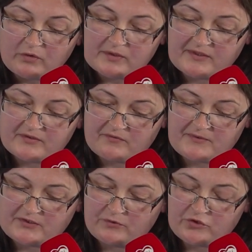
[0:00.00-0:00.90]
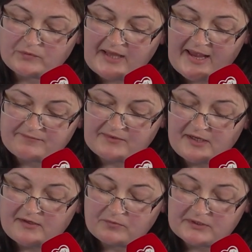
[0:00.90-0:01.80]
Oleksandr Vasilievich,
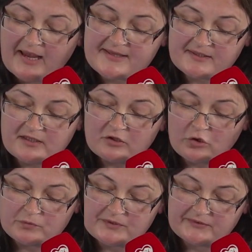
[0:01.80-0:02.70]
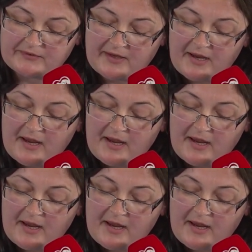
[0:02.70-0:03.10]
what has he noted?